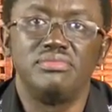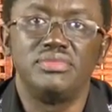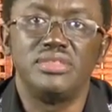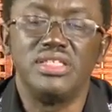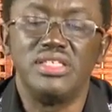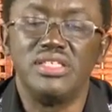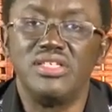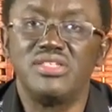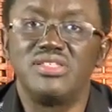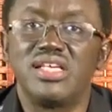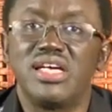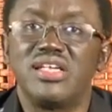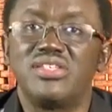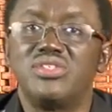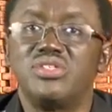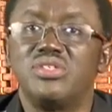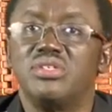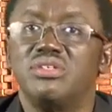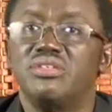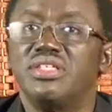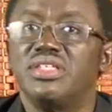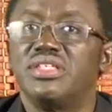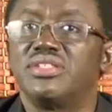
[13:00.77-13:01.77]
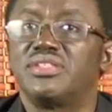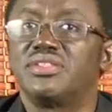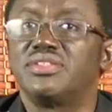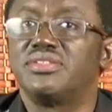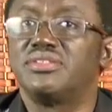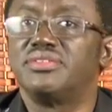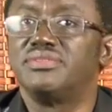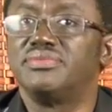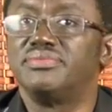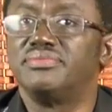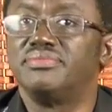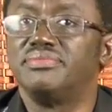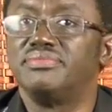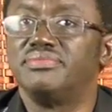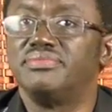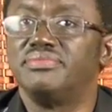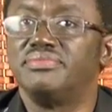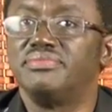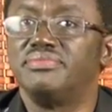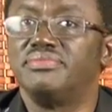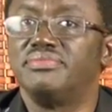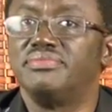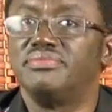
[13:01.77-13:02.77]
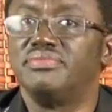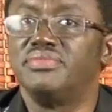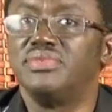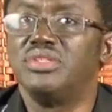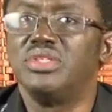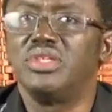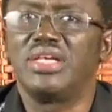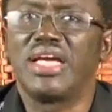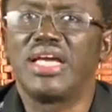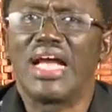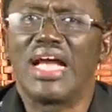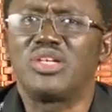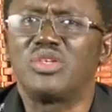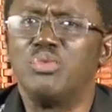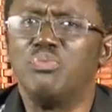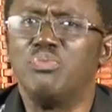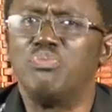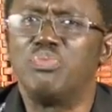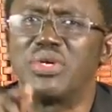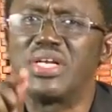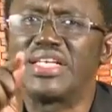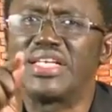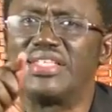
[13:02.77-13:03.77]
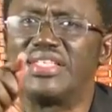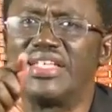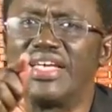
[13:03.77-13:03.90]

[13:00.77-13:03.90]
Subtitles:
It is that serious. You got to break